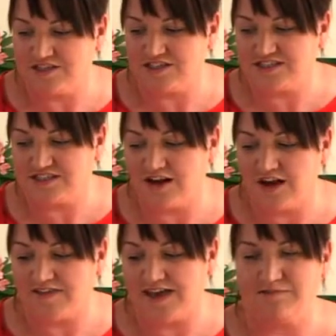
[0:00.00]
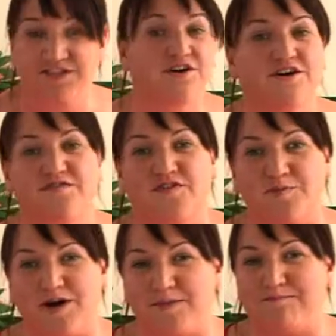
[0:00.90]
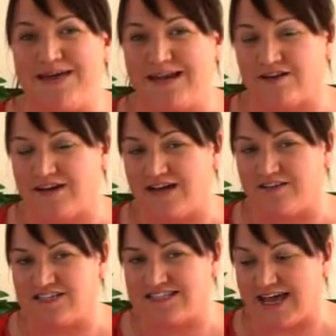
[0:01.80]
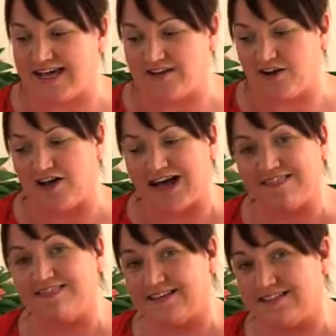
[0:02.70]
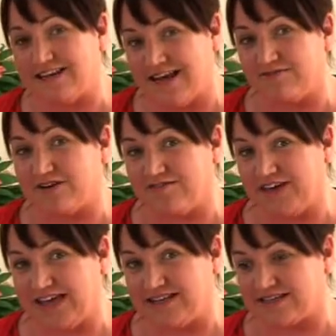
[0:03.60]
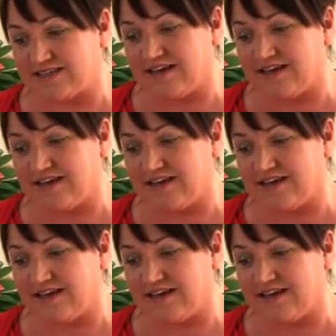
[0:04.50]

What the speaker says: So just allow them to cook for about a minute on either side now at this level of heat,